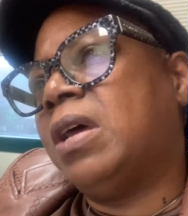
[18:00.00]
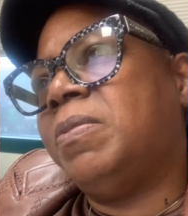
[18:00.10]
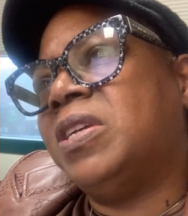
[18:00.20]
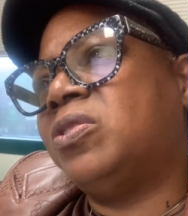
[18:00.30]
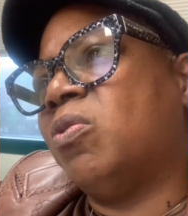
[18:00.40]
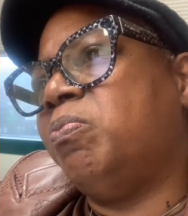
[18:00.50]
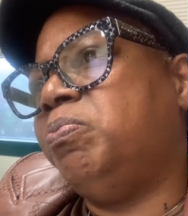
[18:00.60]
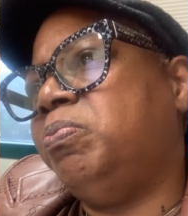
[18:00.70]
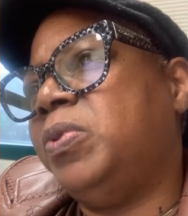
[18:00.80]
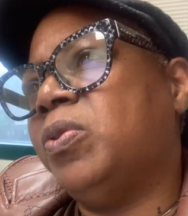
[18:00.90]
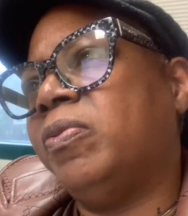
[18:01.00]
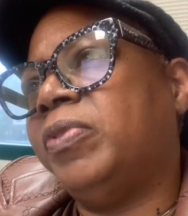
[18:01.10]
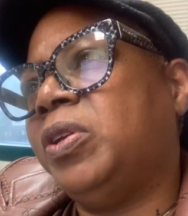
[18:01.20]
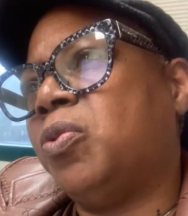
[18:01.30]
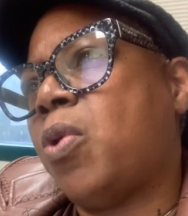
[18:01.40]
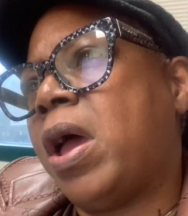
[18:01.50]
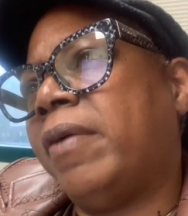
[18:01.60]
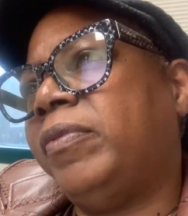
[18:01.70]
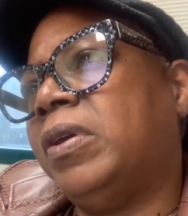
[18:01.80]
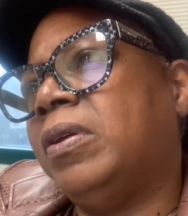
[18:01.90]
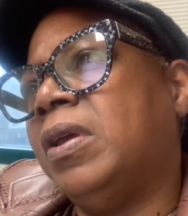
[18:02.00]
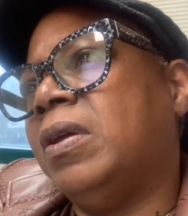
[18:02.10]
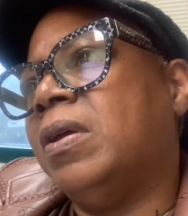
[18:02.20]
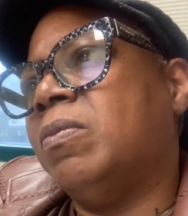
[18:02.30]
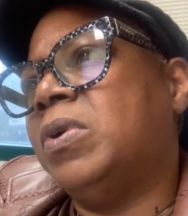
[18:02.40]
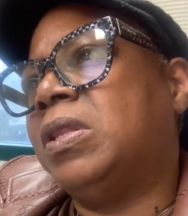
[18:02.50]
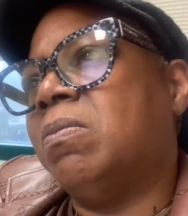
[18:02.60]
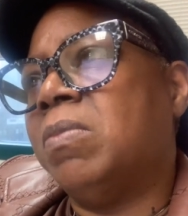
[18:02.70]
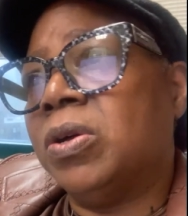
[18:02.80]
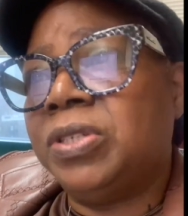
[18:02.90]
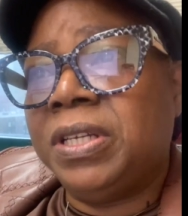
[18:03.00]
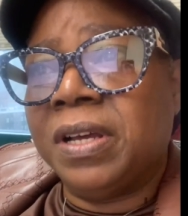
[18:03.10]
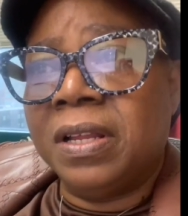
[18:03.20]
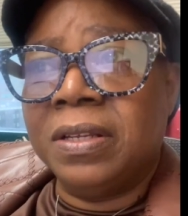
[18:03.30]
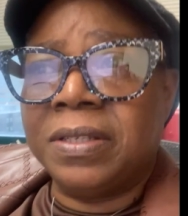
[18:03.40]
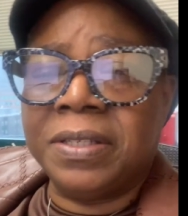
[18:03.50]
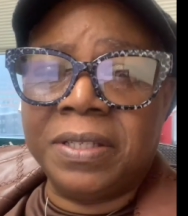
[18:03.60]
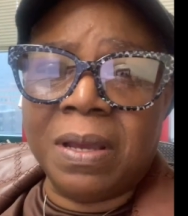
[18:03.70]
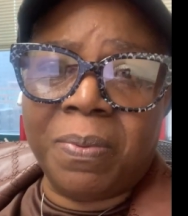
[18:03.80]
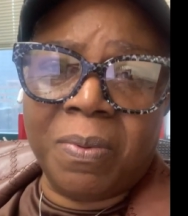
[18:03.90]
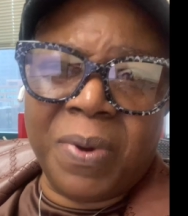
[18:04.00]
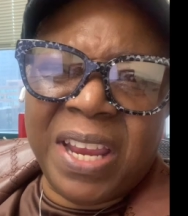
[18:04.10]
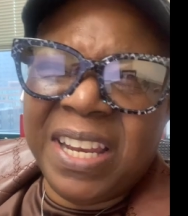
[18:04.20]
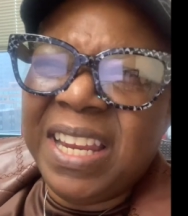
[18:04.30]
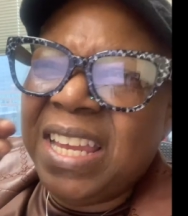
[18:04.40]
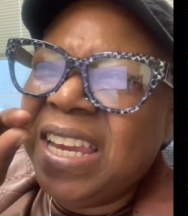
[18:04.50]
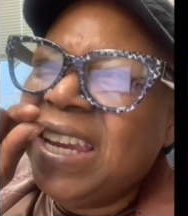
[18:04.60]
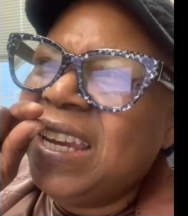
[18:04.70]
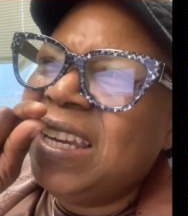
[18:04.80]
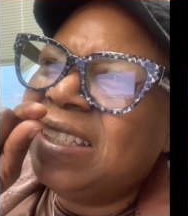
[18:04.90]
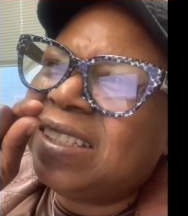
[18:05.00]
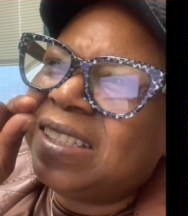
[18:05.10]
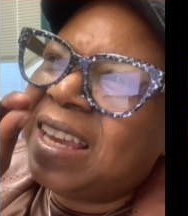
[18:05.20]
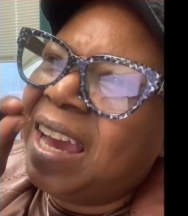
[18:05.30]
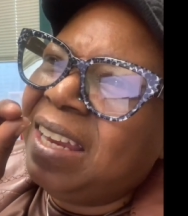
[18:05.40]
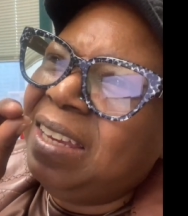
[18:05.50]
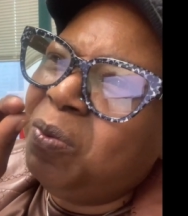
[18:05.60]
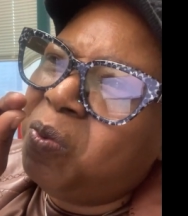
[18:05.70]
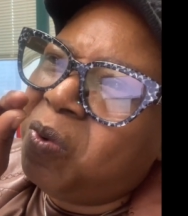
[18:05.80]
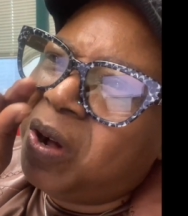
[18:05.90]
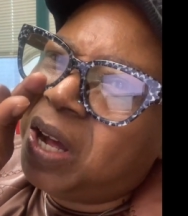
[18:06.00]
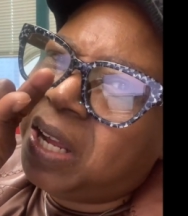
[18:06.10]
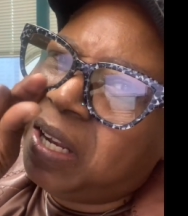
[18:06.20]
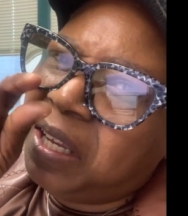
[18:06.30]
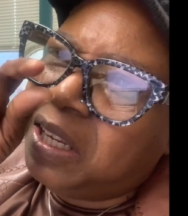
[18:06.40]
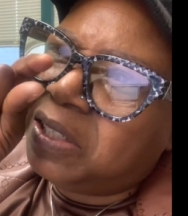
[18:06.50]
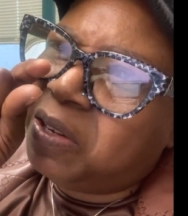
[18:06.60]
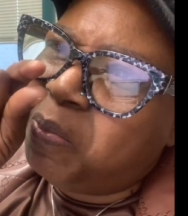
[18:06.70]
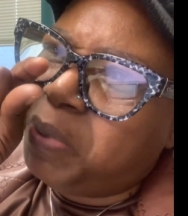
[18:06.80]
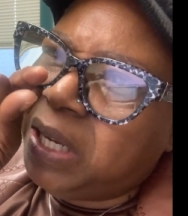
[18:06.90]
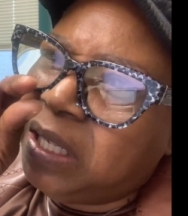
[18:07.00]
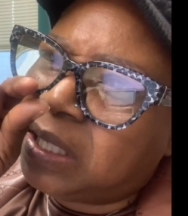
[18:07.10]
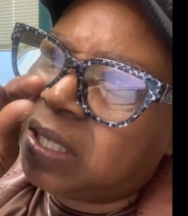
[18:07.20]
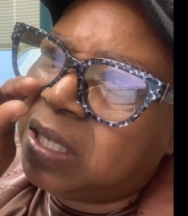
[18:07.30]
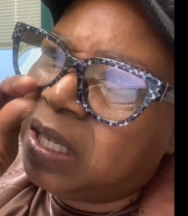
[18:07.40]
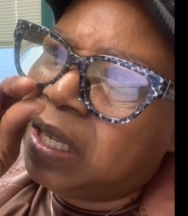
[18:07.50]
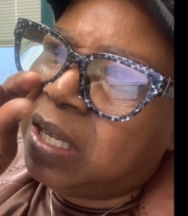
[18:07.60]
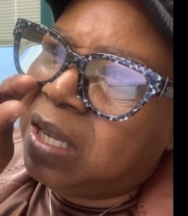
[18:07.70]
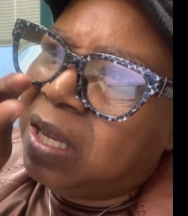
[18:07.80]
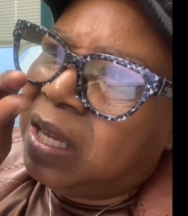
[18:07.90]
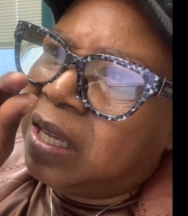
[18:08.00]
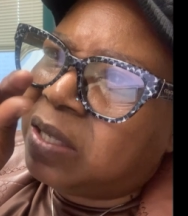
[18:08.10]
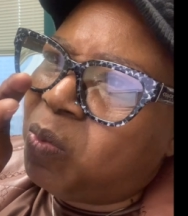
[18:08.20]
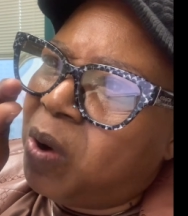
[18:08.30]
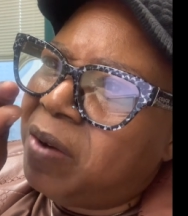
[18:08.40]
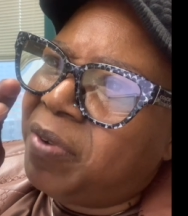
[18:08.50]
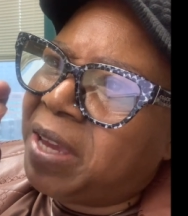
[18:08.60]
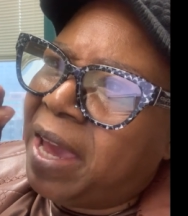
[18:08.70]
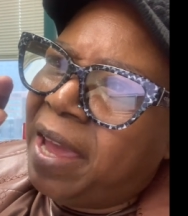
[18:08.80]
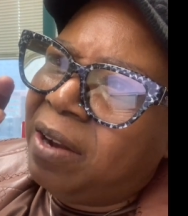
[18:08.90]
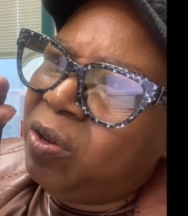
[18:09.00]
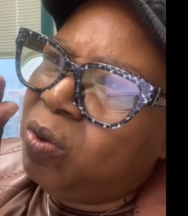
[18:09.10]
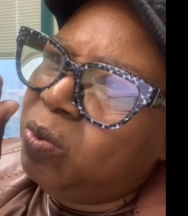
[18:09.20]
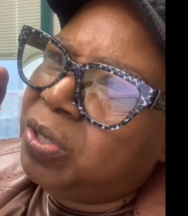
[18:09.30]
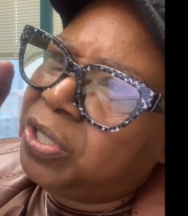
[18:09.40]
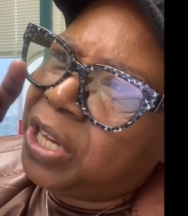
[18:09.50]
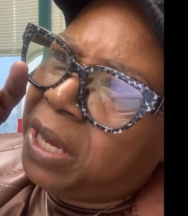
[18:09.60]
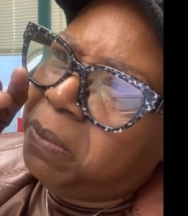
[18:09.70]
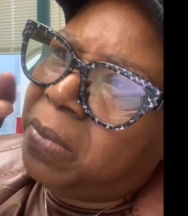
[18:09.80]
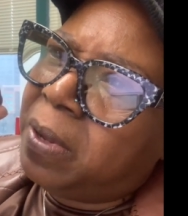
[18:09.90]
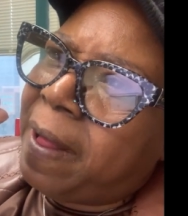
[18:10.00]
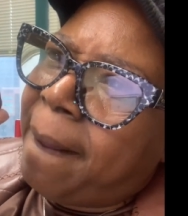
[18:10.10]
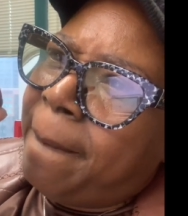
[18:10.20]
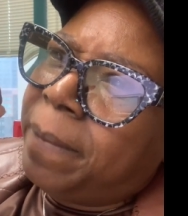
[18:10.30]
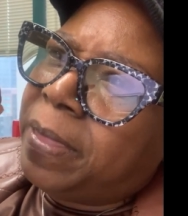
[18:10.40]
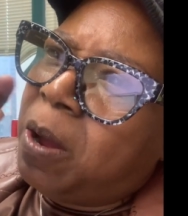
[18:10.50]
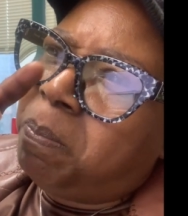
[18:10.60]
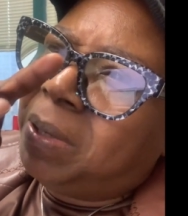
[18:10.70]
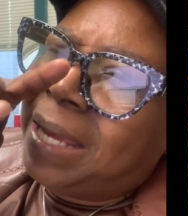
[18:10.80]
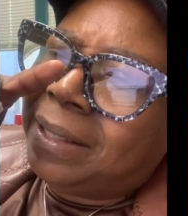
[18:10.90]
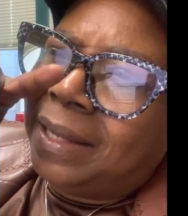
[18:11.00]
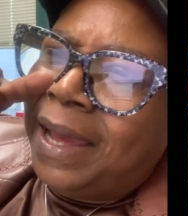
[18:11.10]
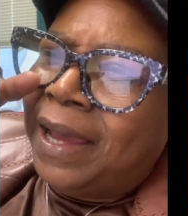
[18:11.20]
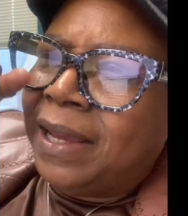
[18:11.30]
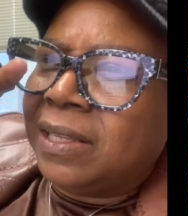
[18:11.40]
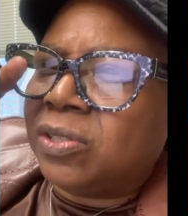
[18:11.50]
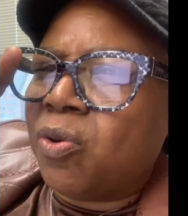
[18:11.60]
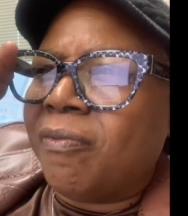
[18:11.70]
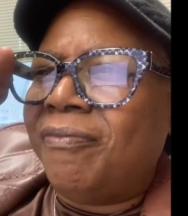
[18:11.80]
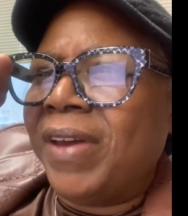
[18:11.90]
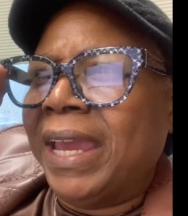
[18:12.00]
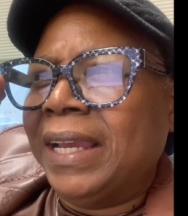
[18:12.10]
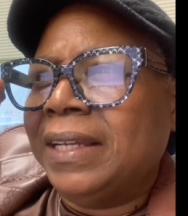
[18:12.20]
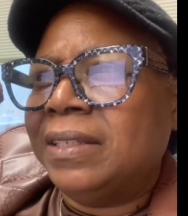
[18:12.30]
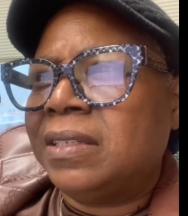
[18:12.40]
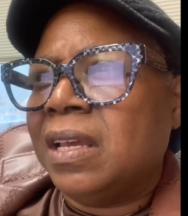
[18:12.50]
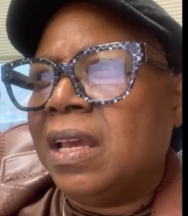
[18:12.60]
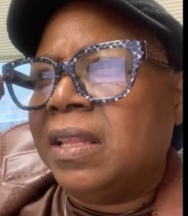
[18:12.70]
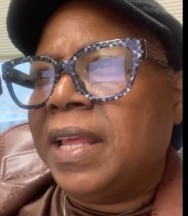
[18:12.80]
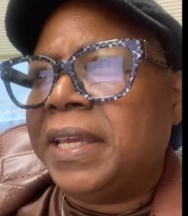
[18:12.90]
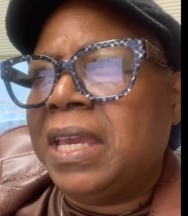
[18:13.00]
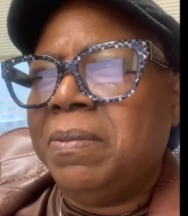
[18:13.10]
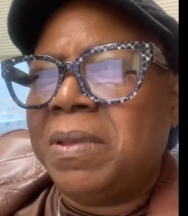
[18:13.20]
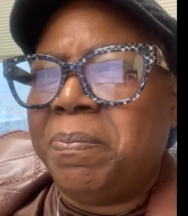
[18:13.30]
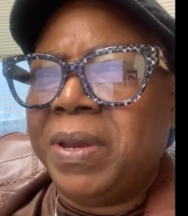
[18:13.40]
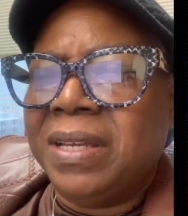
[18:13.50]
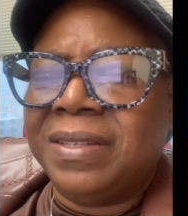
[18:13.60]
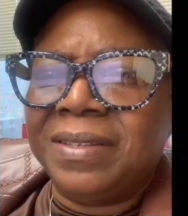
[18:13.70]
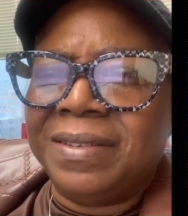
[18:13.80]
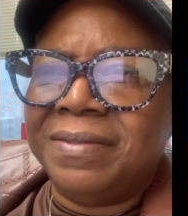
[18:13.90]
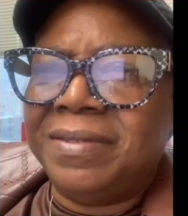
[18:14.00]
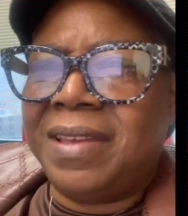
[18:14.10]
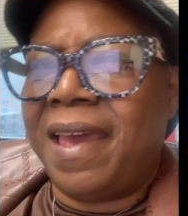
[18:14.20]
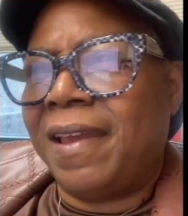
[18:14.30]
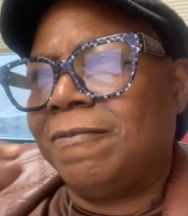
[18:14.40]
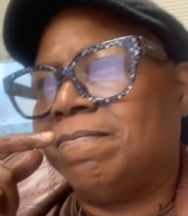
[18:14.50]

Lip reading: them, they're so beautifully crafted with the multicolors and separating each tiny one, each little piece. It's a one-of-a-kind hued shape. There are black lines or veins that keep the pieces intact.